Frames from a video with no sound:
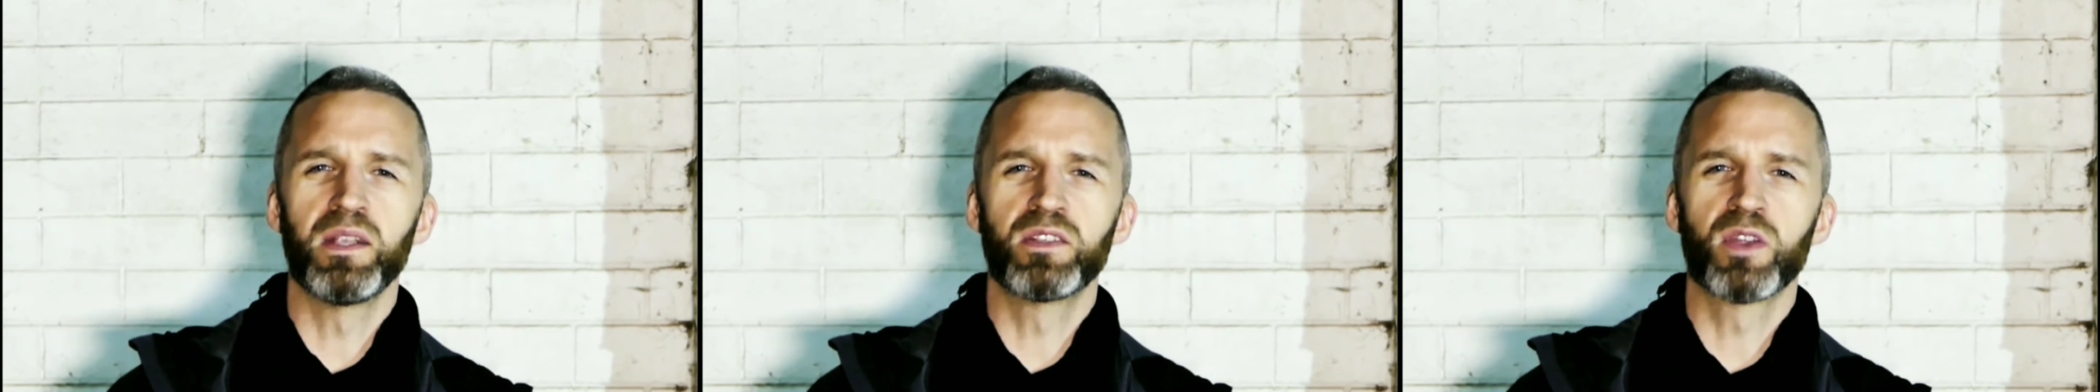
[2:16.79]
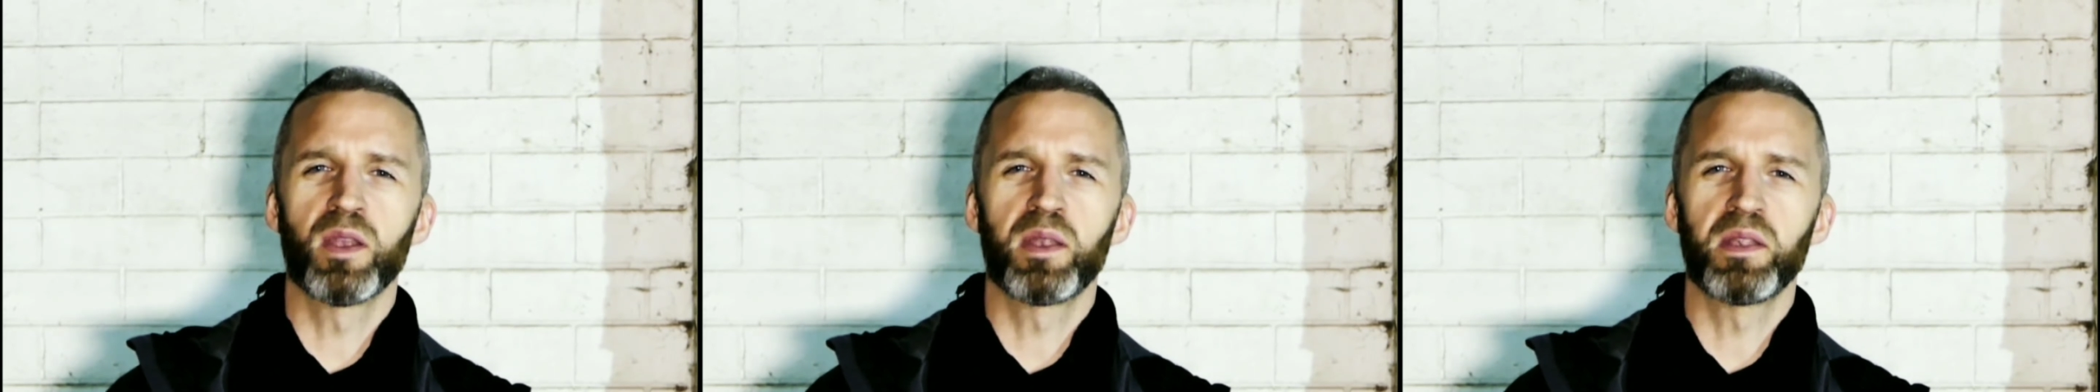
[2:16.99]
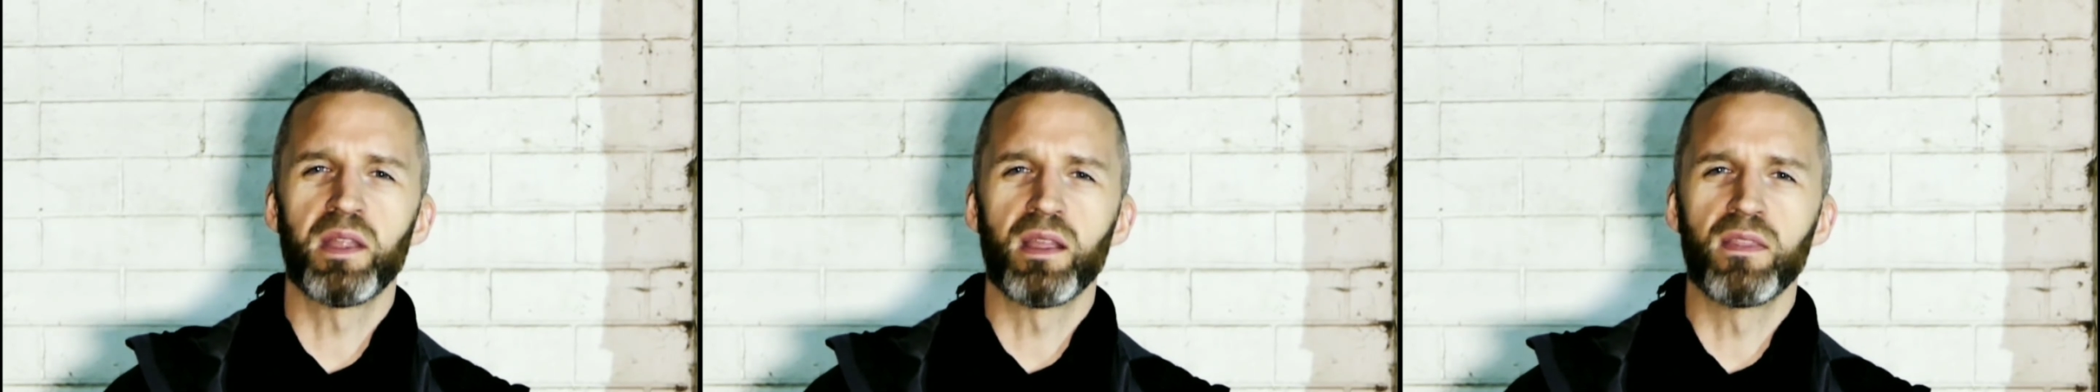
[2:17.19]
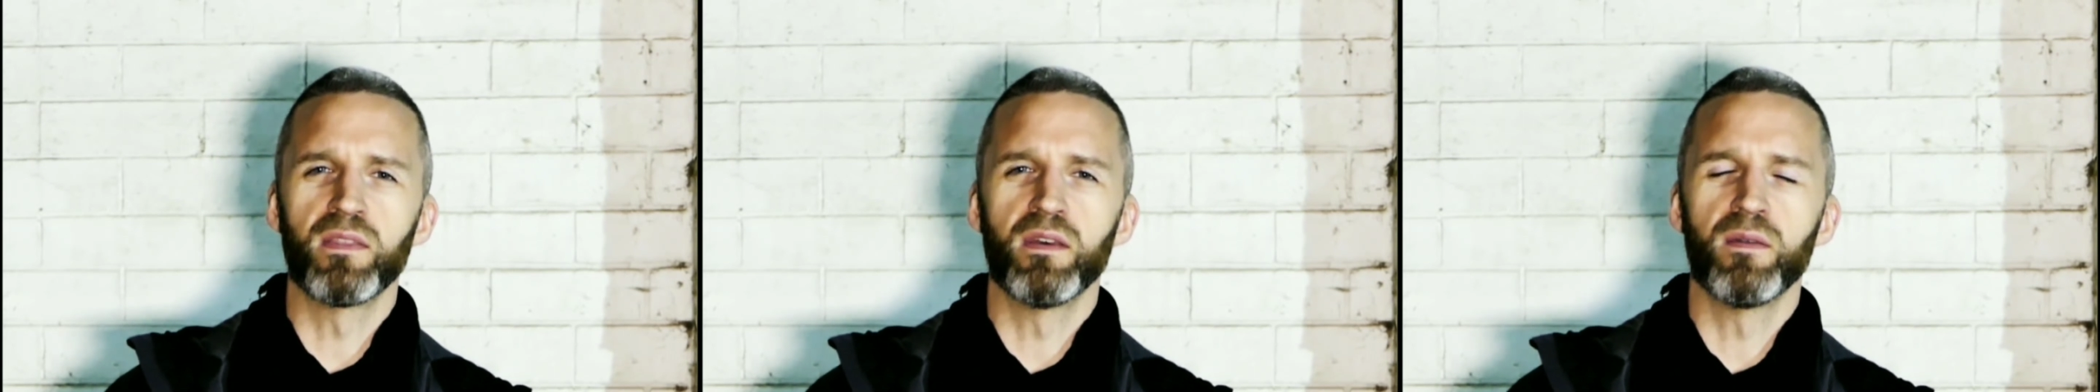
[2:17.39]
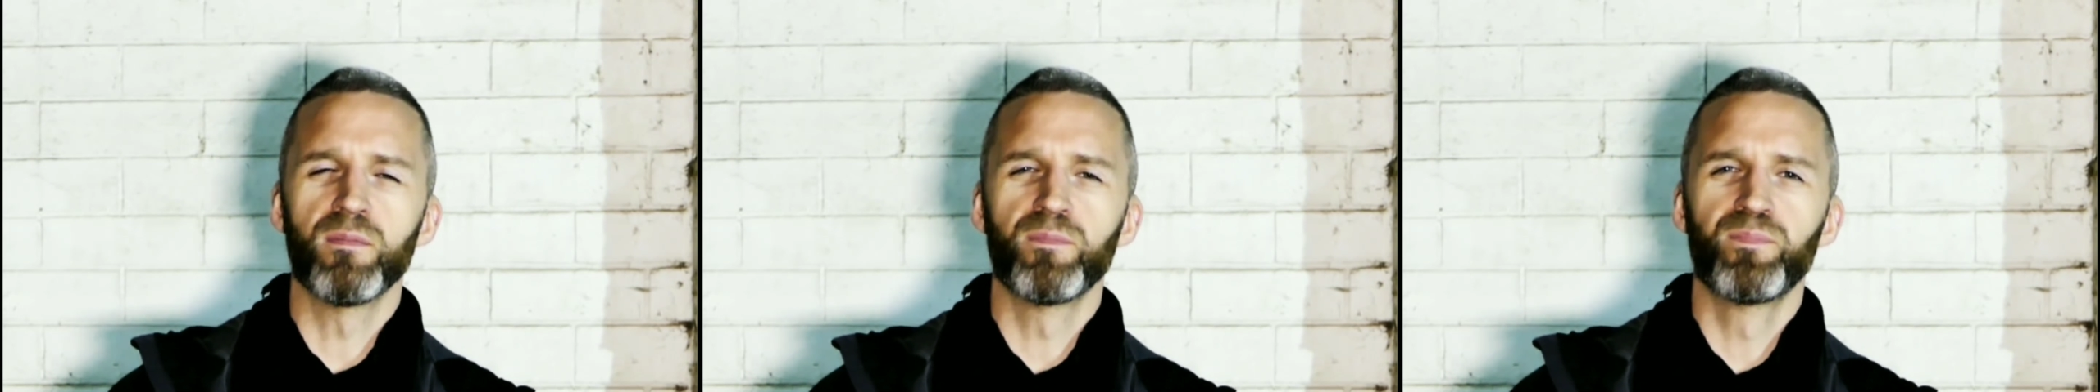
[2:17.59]
interesting
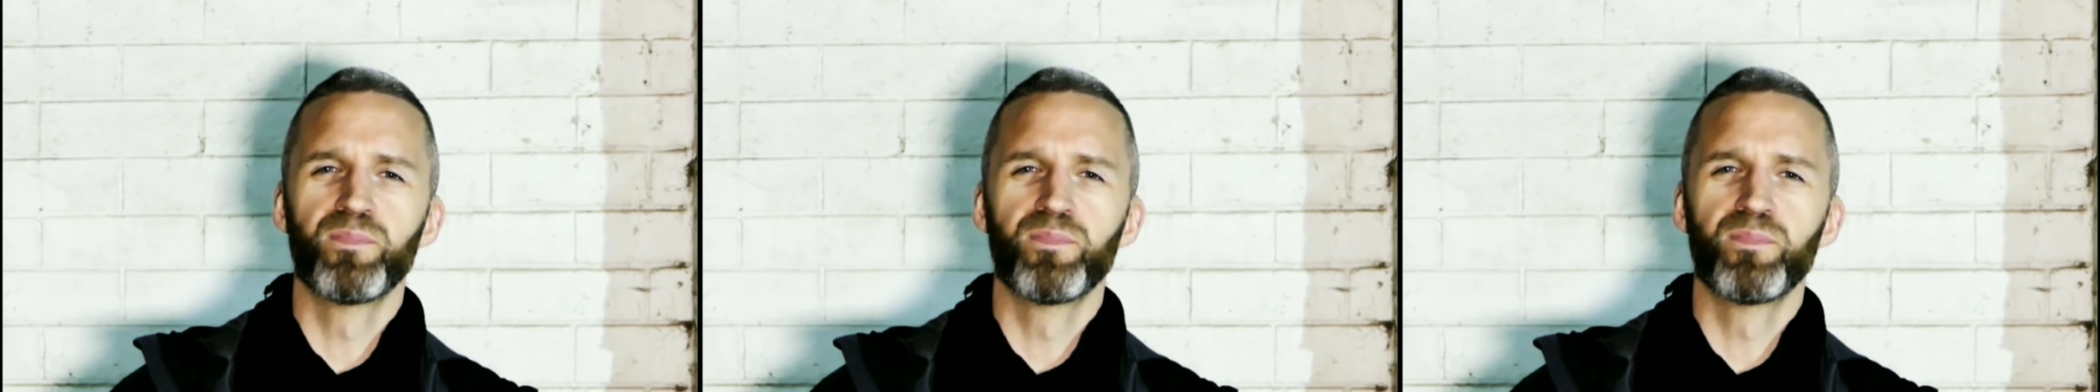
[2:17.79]
that